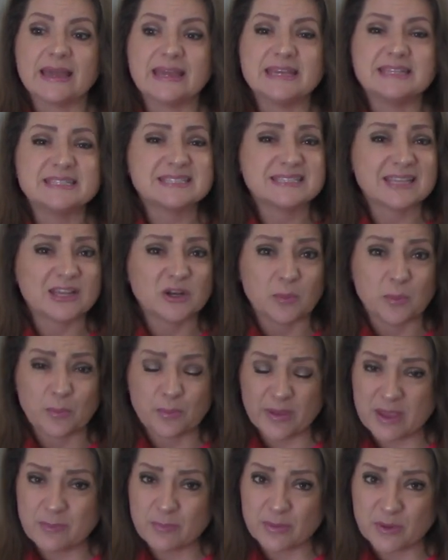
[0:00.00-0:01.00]
instead
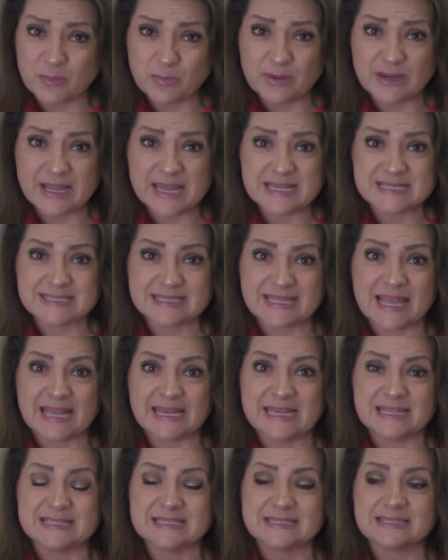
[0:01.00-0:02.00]
of paper plates
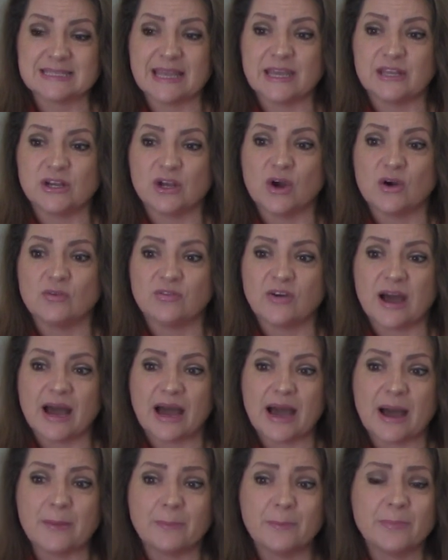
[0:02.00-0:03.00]
and instead of
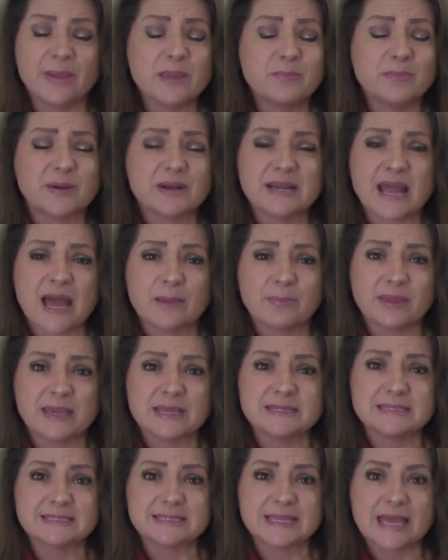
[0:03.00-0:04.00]
paper
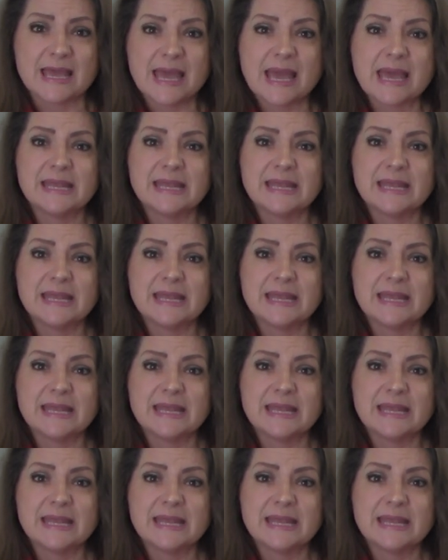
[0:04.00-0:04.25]
napkins.